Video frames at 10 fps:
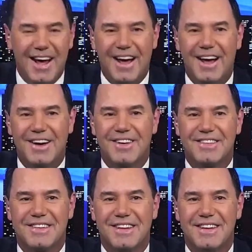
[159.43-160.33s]
uh,
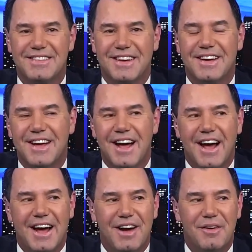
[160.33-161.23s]
Chris Cillizza,
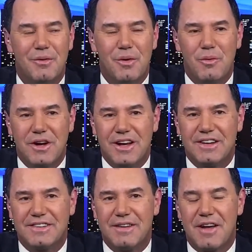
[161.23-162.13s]
uh, what, what, can
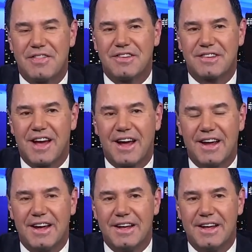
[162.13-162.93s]
you say about this guy?